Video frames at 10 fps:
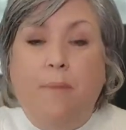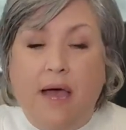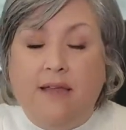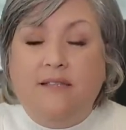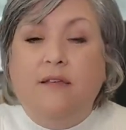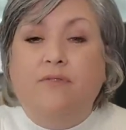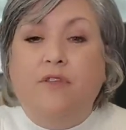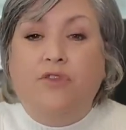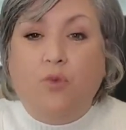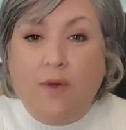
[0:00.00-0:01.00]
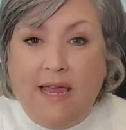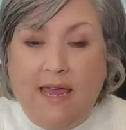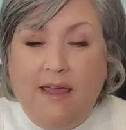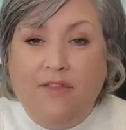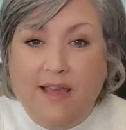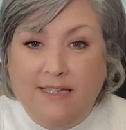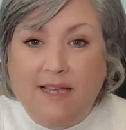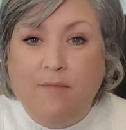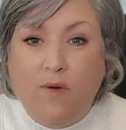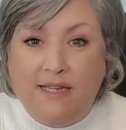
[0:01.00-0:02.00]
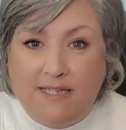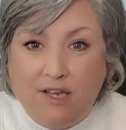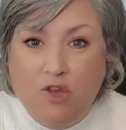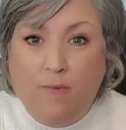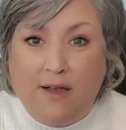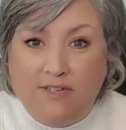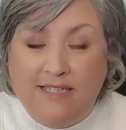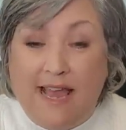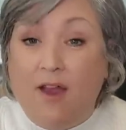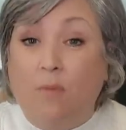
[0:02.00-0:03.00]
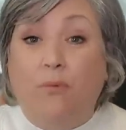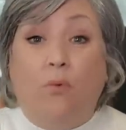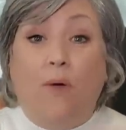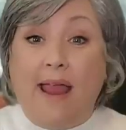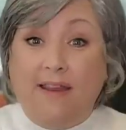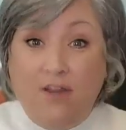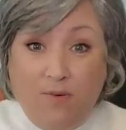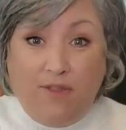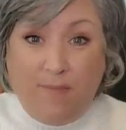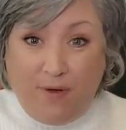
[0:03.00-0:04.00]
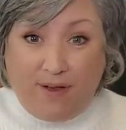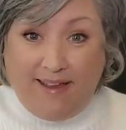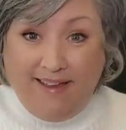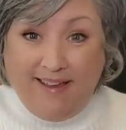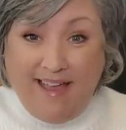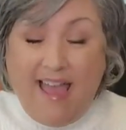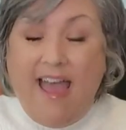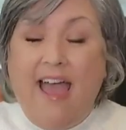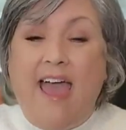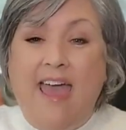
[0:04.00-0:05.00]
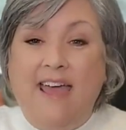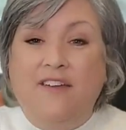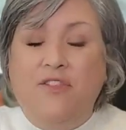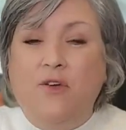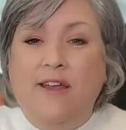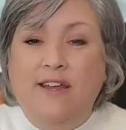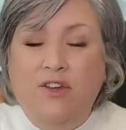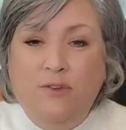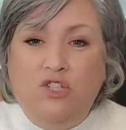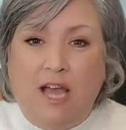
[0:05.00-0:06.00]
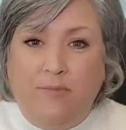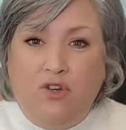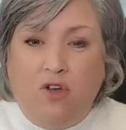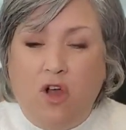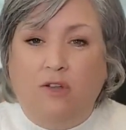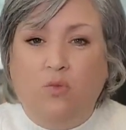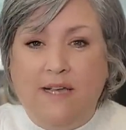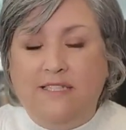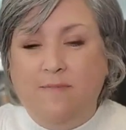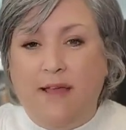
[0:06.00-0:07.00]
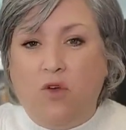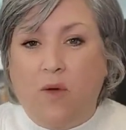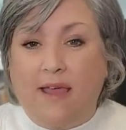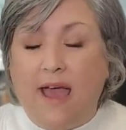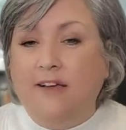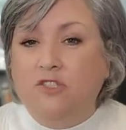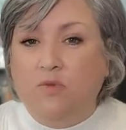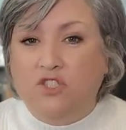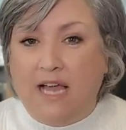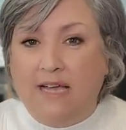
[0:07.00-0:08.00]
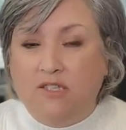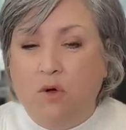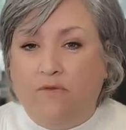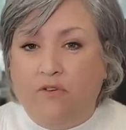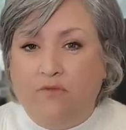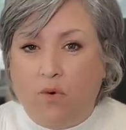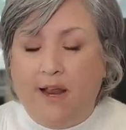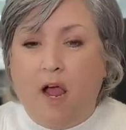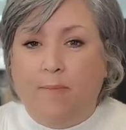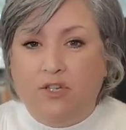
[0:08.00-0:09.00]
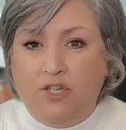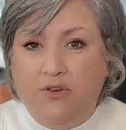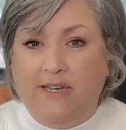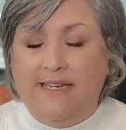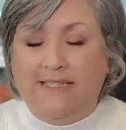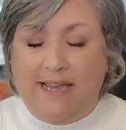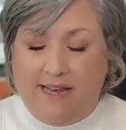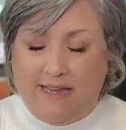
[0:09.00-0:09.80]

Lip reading: But the 3 things I'm going to tell you about today are brand new in the book, and they're in a new chapter called Ways to Make Quick Cash, which has over 40 opportunities in